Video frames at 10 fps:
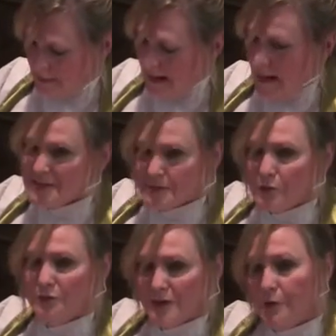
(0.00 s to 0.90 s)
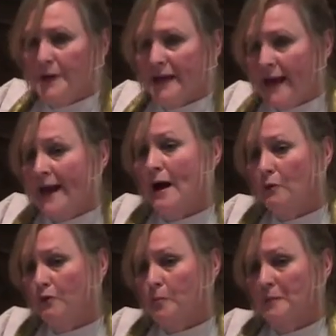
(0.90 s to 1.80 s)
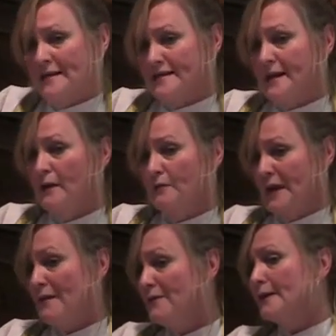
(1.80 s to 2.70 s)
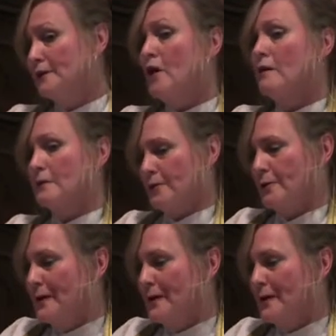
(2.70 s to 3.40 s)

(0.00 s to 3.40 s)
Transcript: I'm still figuring it out for myself, and I've had longer